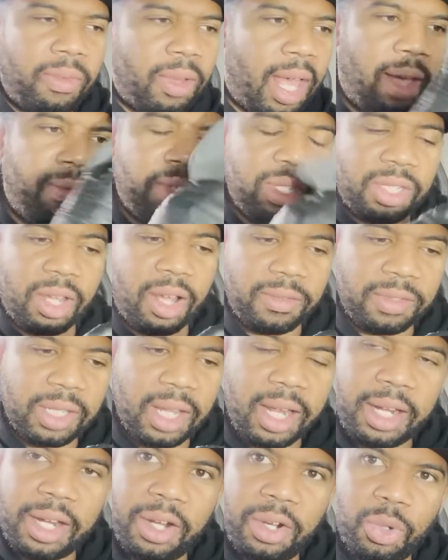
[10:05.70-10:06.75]
I have the soft
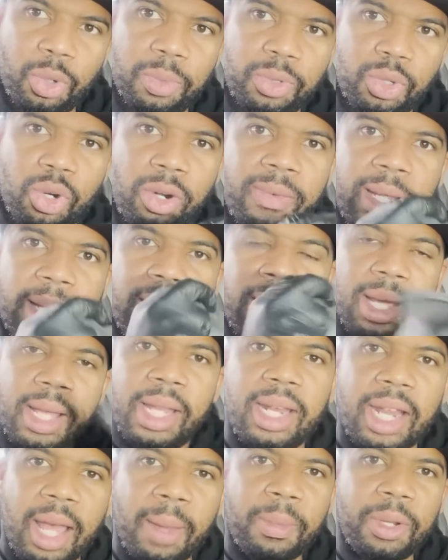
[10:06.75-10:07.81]
side here to absorb it.
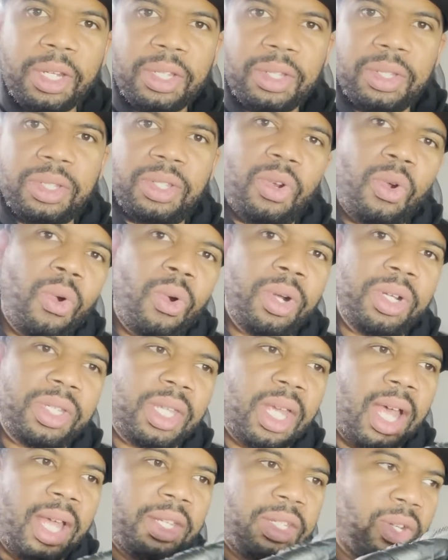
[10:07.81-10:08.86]
Now I'm going to use the coarse
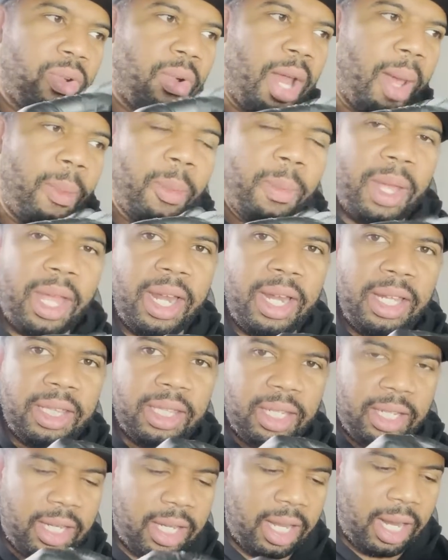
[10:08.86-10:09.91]
side to grab up
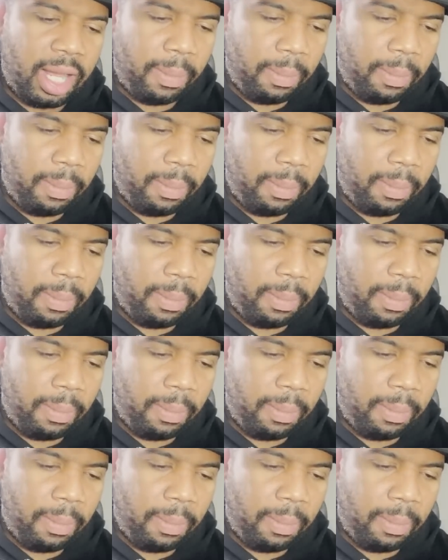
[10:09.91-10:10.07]
anything that I